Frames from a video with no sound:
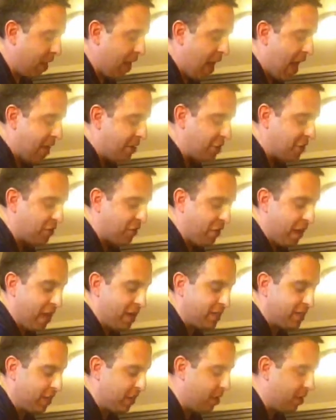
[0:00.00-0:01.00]
It's just
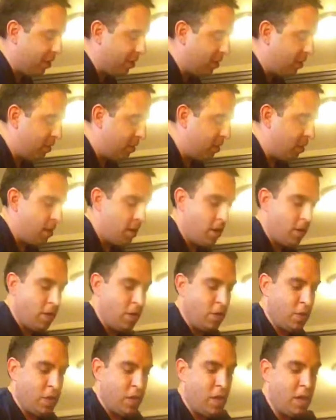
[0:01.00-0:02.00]
fancy,
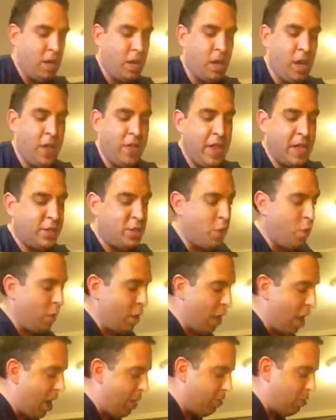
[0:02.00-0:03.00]
okay? It's totally
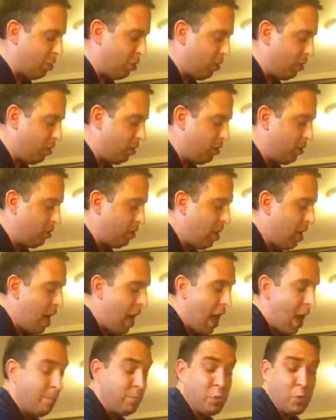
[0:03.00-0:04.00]
optional.
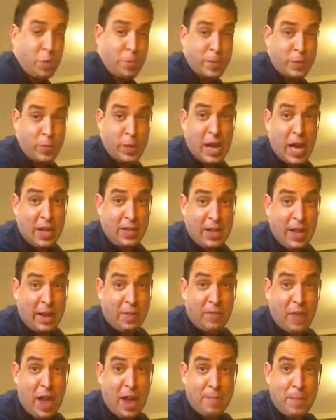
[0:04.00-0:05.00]
I'm doing this, we got like
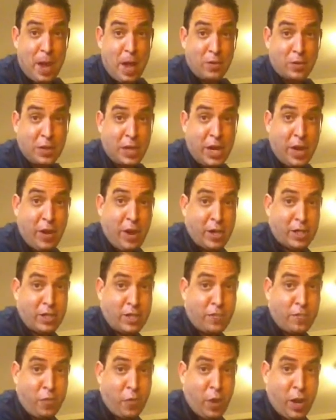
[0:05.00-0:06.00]
5 pounds of carrots
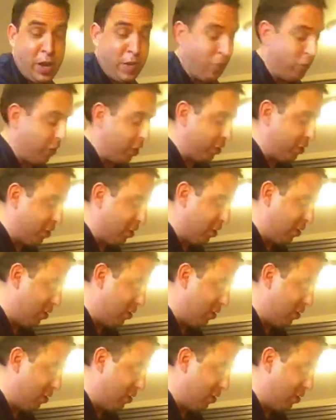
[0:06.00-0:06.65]
for Avery, so